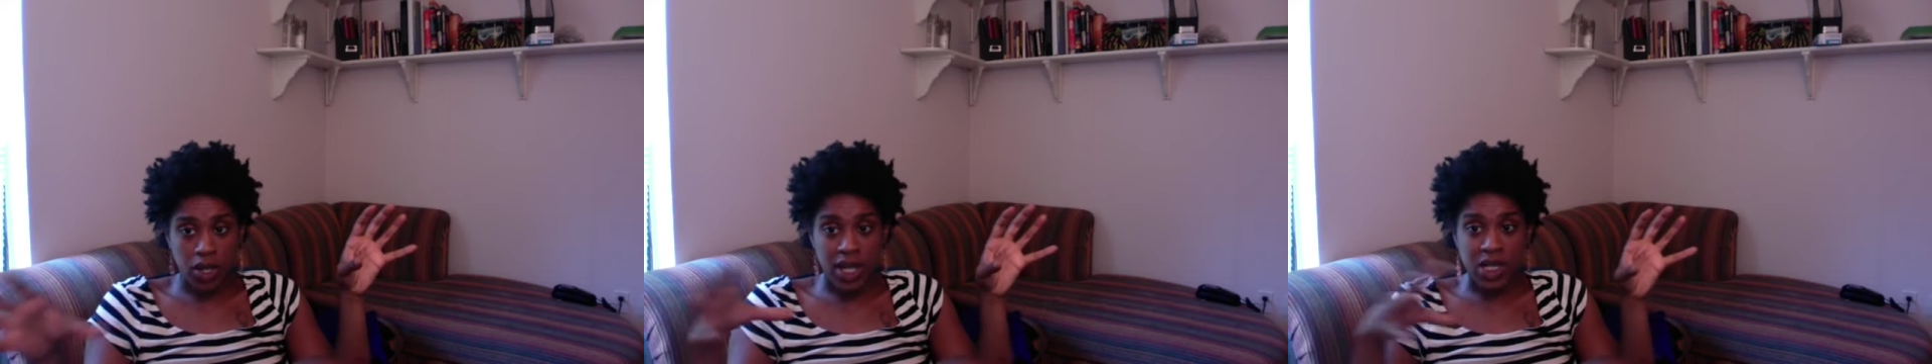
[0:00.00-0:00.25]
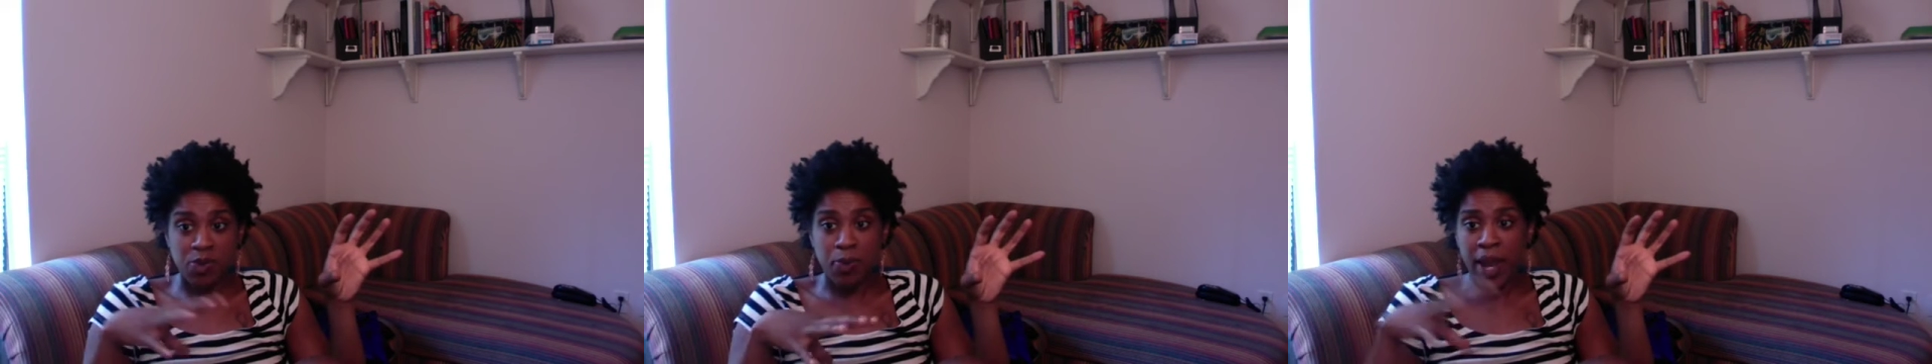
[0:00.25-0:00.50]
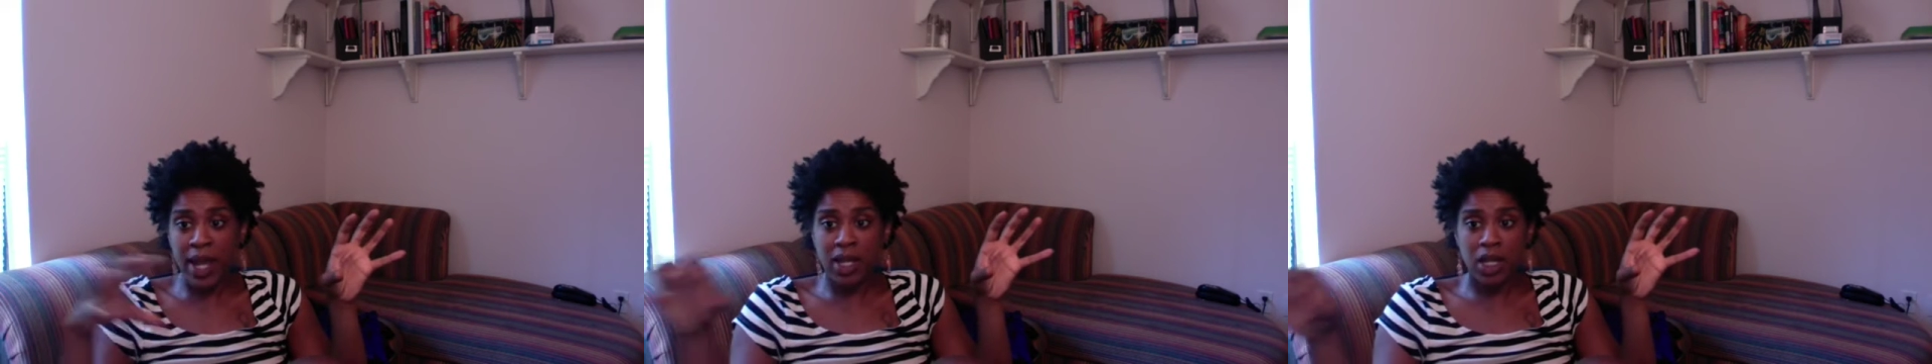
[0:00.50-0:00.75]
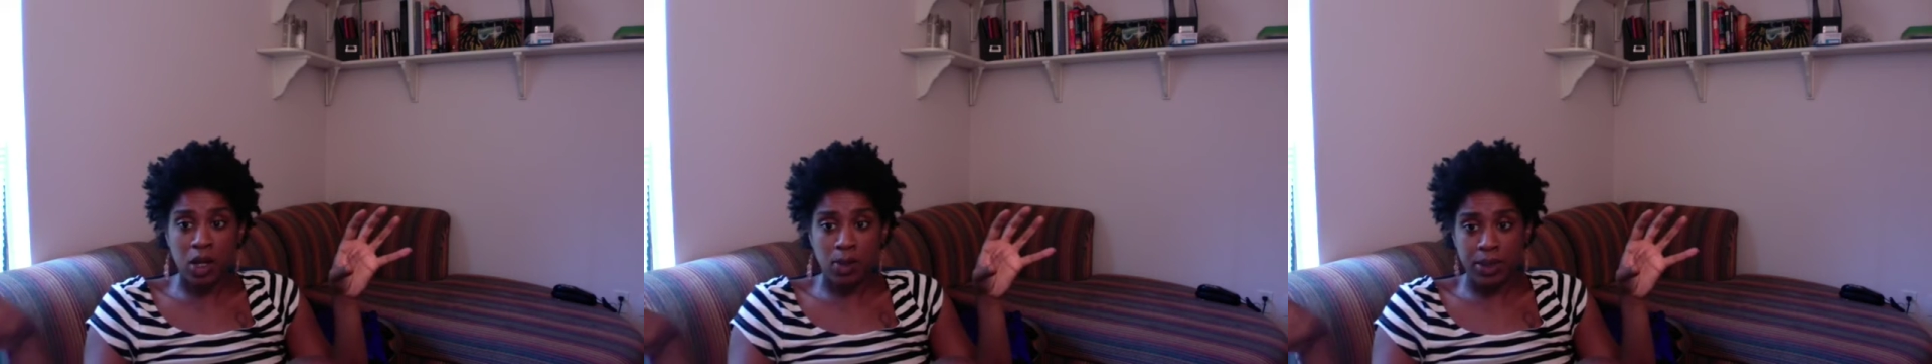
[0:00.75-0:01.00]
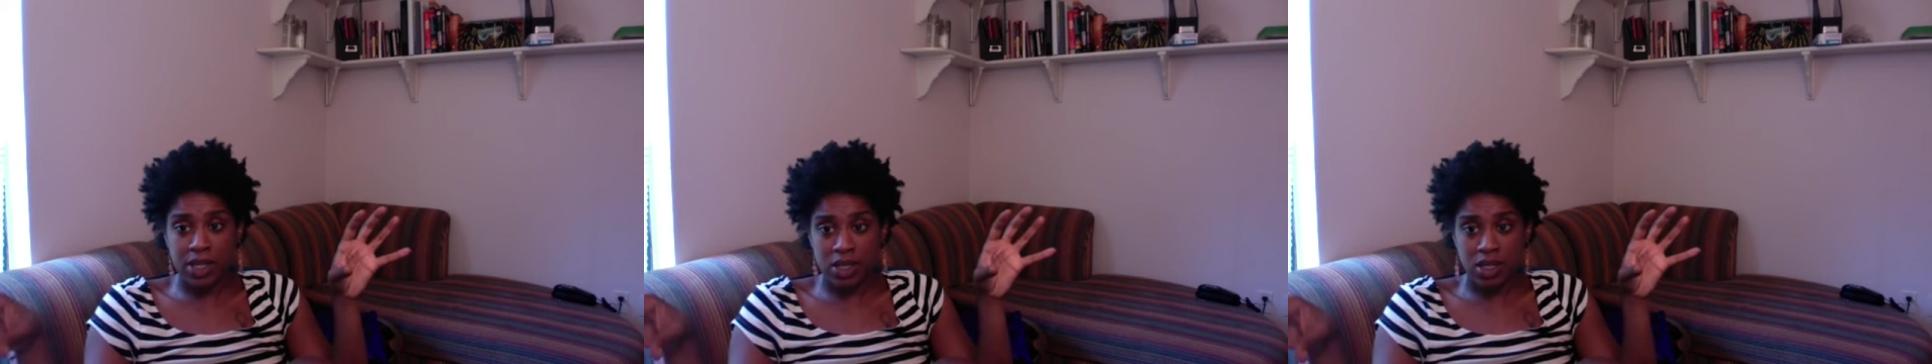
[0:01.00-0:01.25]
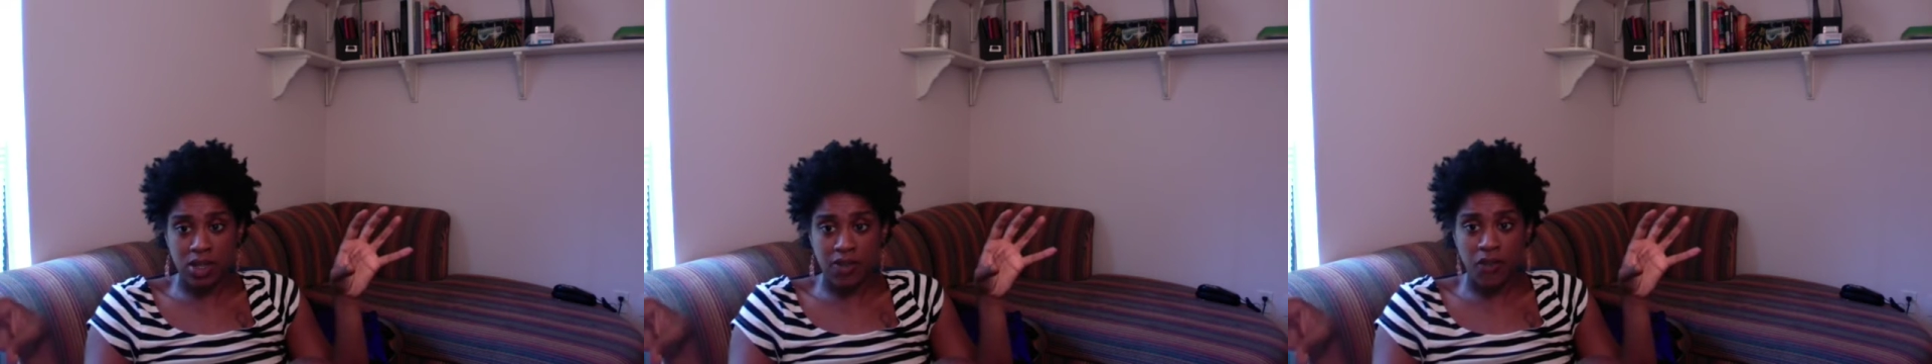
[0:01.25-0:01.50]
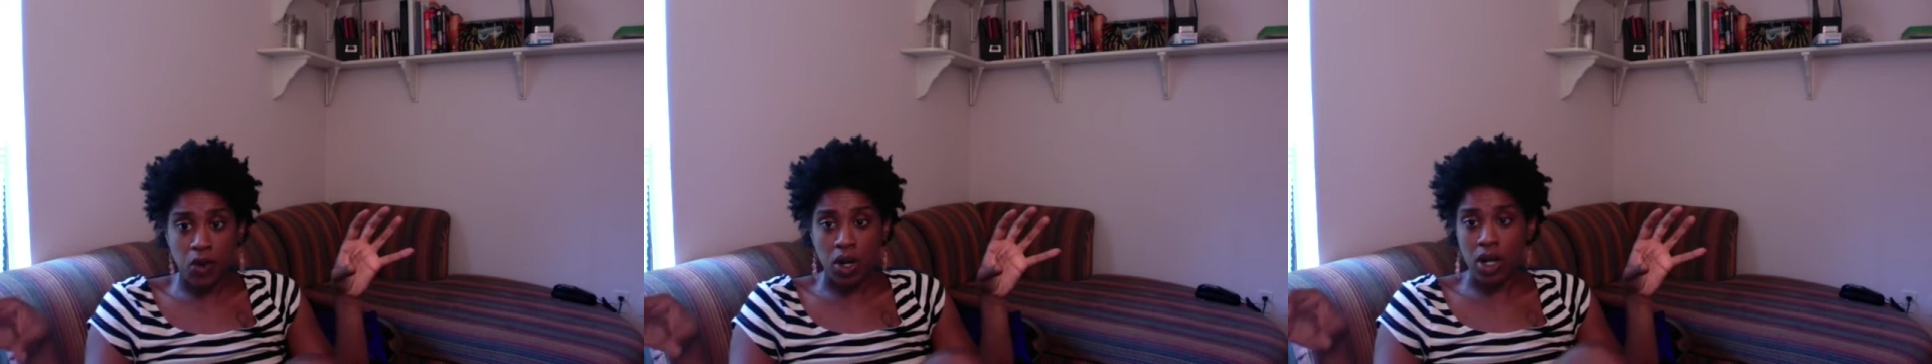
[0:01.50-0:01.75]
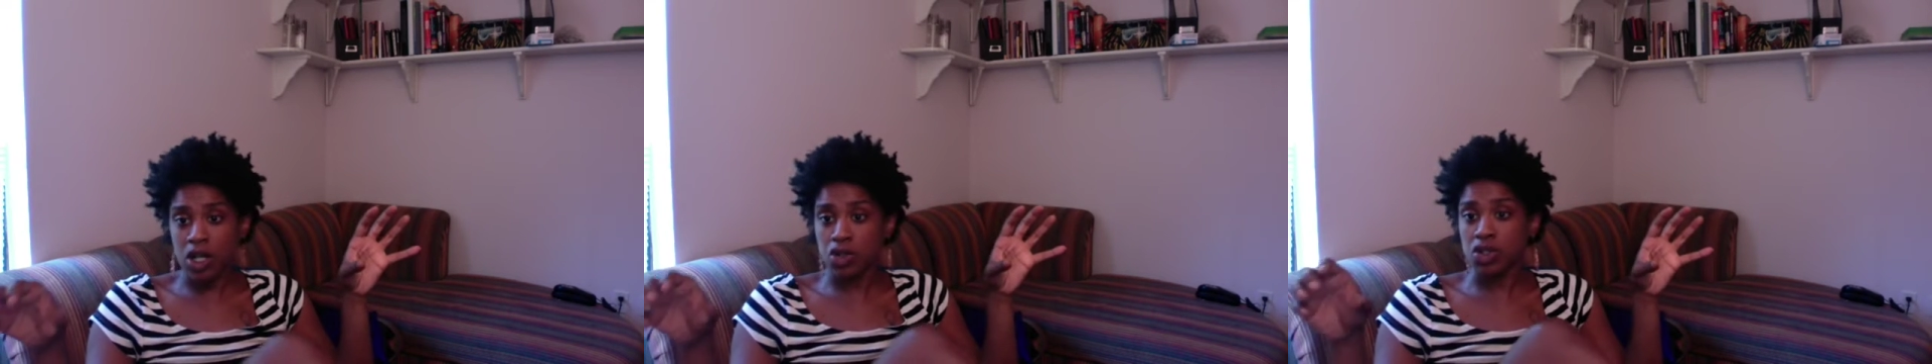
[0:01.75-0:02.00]
expanding your business in foreign
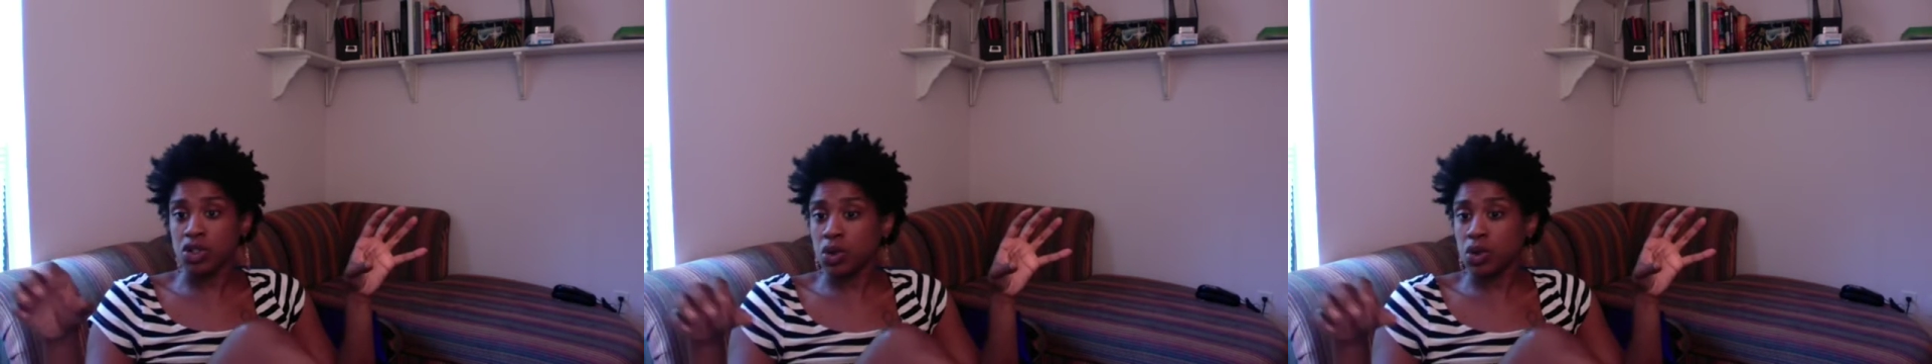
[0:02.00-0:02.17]
countries,